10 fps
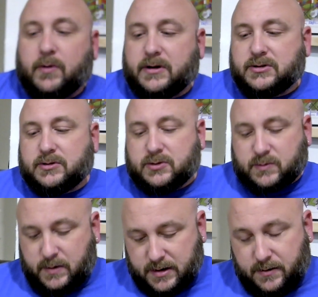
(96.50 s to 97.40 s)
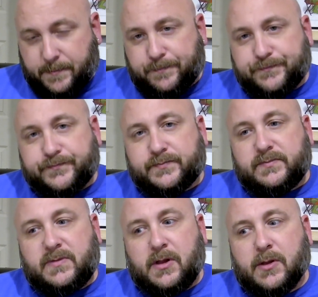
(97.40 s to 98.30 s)
Ranger as well.
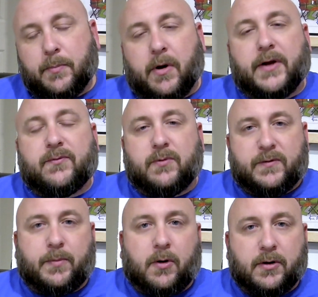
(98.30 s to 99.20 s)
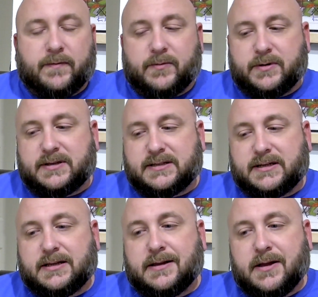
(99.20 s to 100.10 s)
The price was part of the
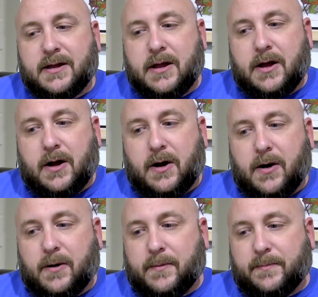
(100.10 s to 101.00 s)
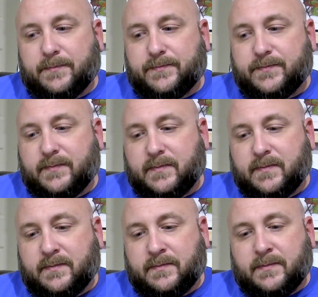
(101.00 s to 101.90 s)
reasoning. Um,
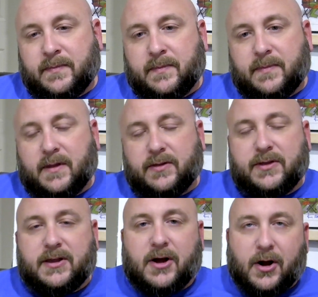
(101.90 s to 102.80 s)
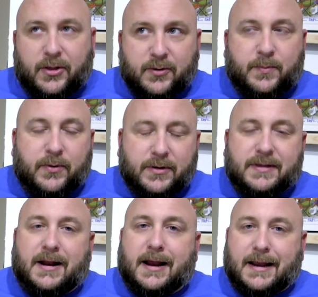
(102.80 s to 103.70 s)
the other book
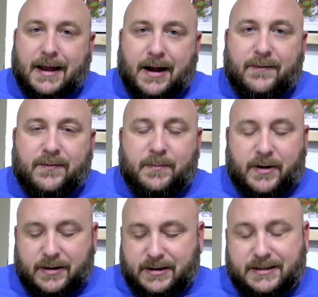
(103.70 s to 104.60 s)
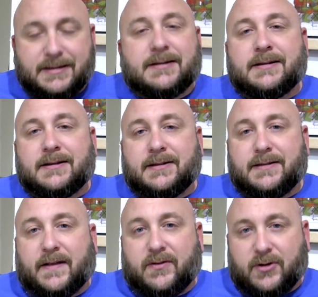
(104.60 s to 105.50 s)
that I got from my honey,
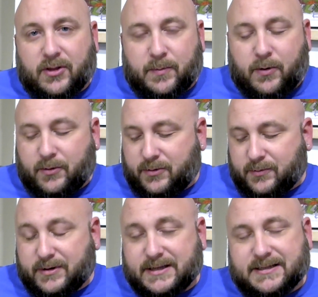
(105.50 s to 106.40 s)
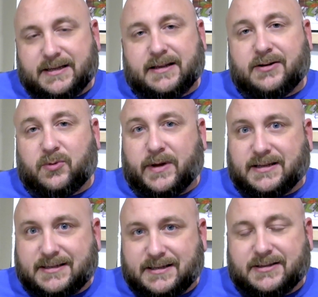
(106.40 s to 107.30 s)
that's another part of the reasoning. It'll make
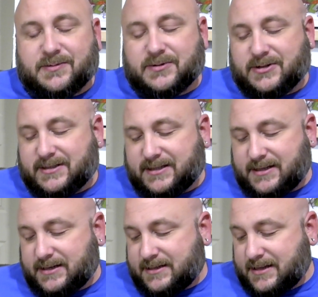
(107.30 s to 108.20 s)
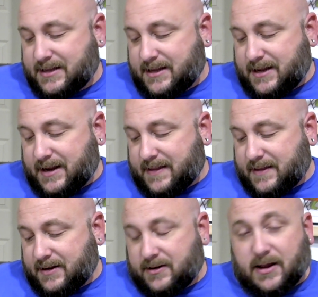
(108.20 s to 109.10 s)
sense once you see it. And
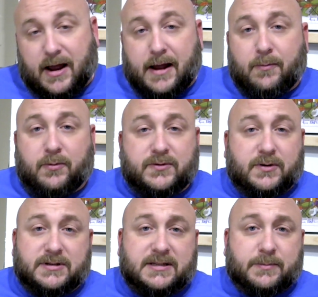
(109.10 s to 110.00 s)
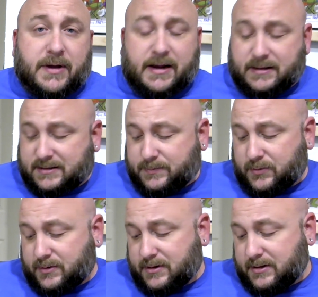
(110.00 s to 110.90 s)
then I want y'all to see the back of this book.